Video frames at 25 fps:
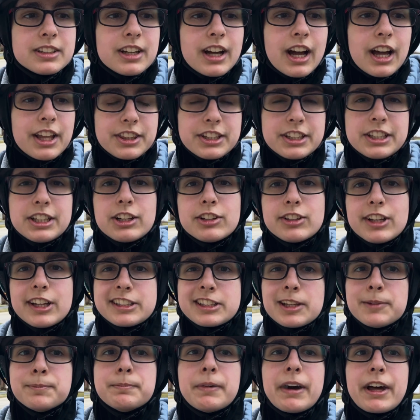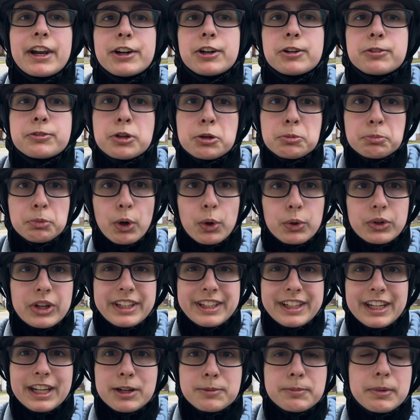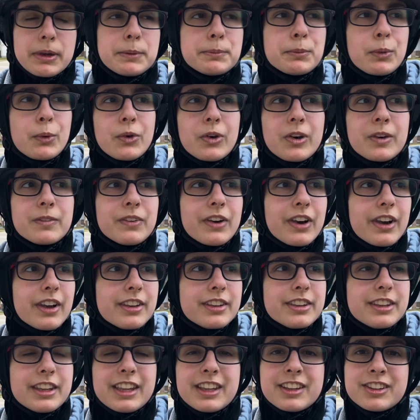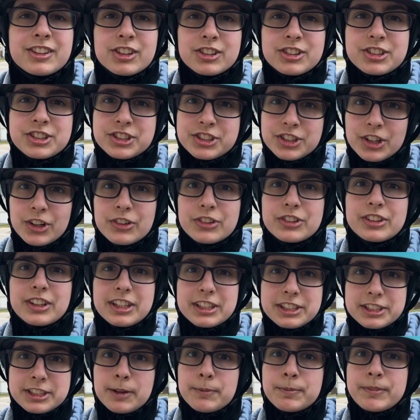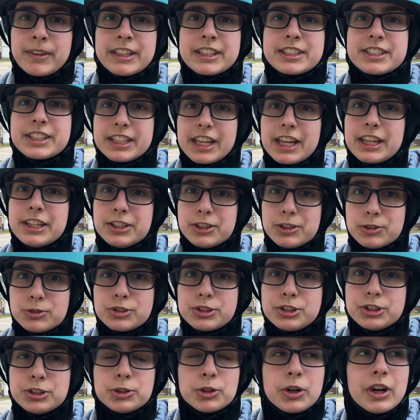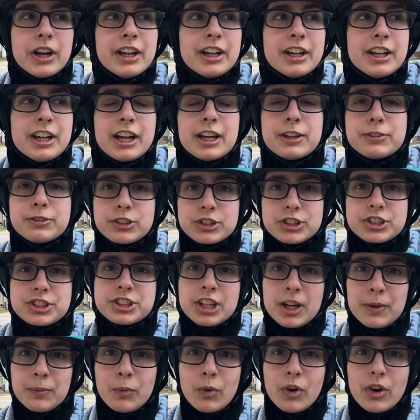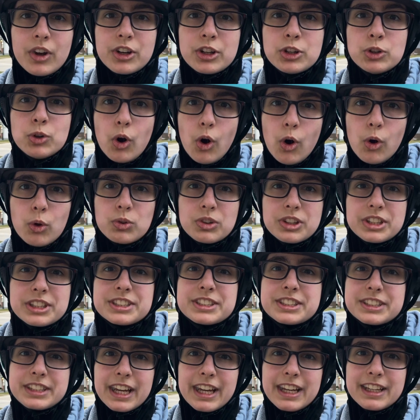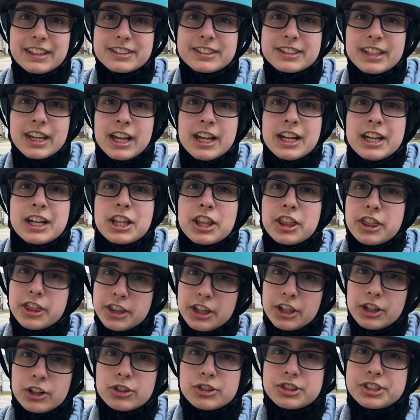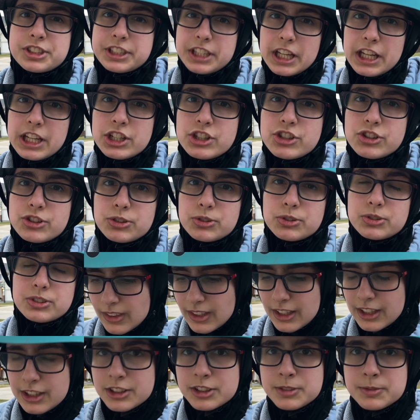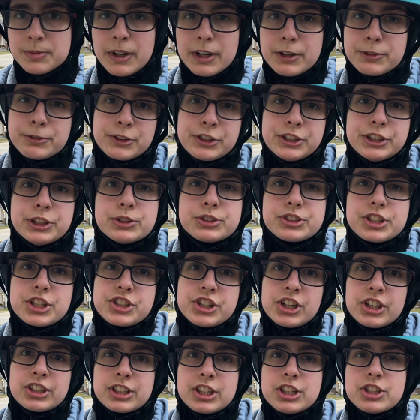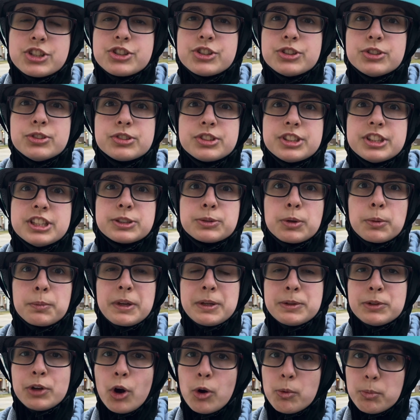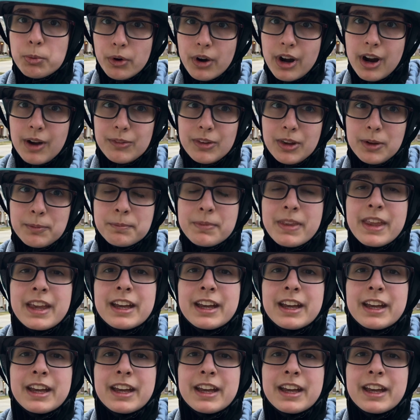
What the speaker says: I think I'll like them better if they're broken in a bit more, but there's certainly something to get used to if you're someone who only skates thinner skate shoes. But if you're used to chunky shoes, these will be no problem.